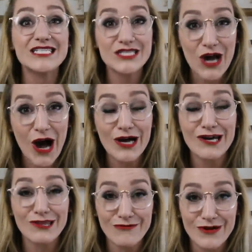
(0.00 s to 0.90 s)

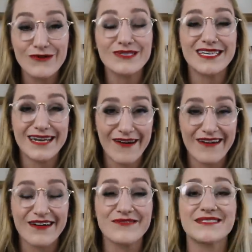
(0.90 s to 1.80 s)
talk through
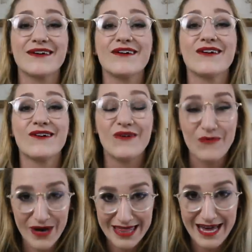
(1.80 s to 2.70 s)
scenarios
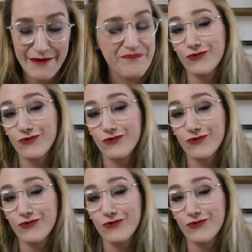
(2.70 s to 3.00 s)
with them.